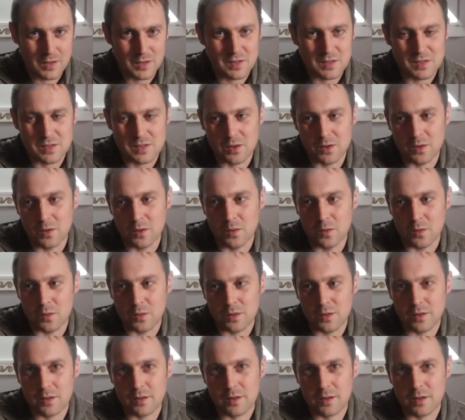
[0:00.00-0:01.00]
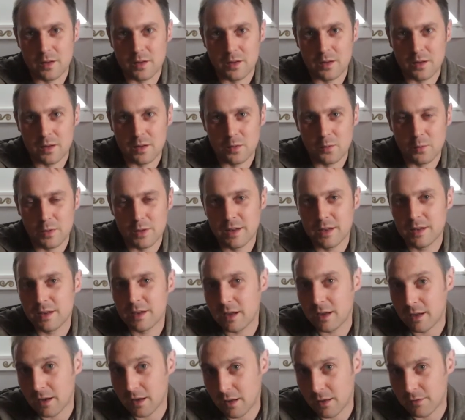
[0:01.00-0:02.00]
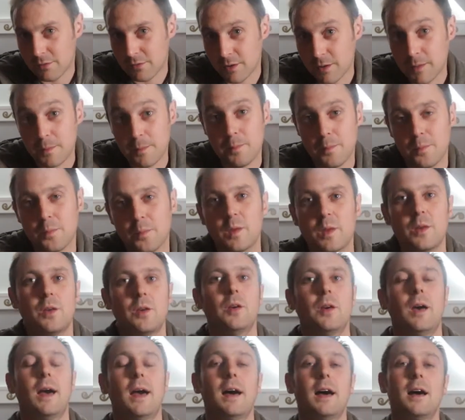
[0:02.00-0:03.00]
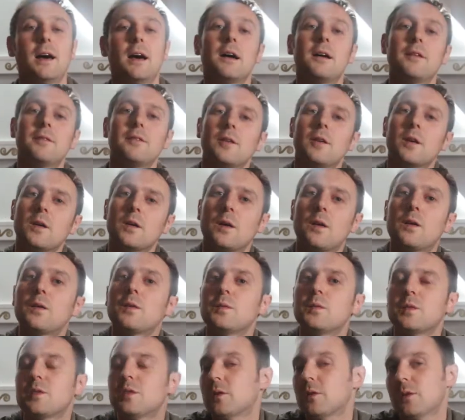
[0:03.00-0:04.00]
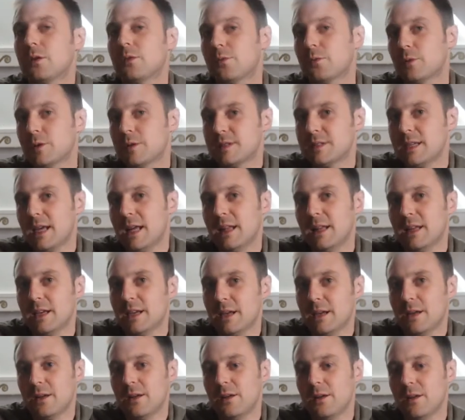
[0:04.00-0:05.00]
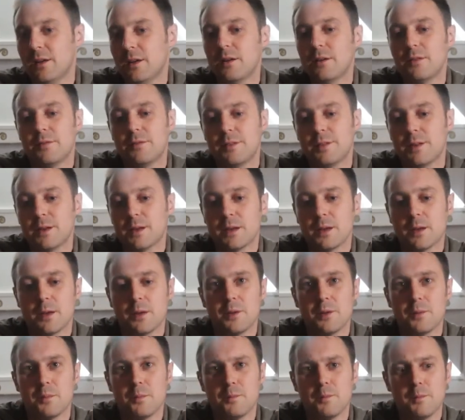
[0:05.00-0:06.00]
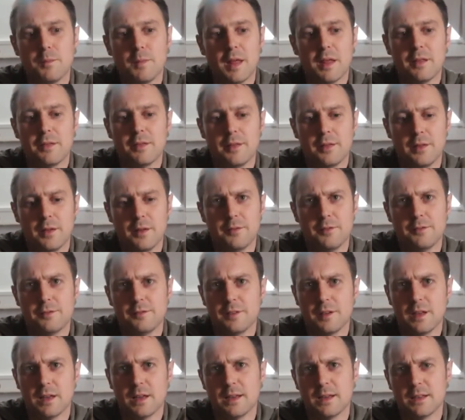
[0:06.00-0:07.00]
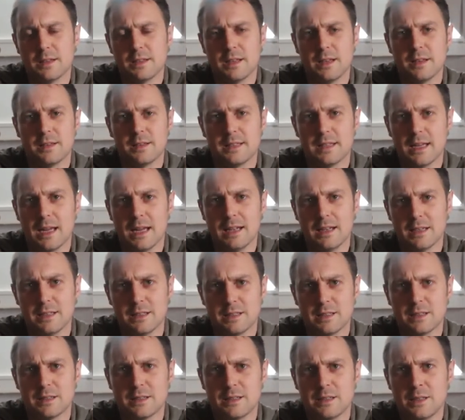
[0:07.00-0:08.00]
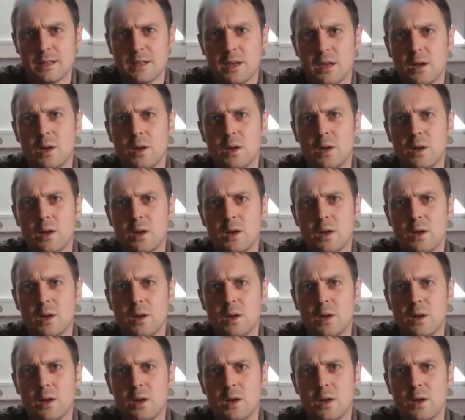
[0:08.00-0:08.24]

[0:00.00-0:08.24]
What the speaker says: So the within Cadaver, you have a sort of retelling of the myth of Tantalus,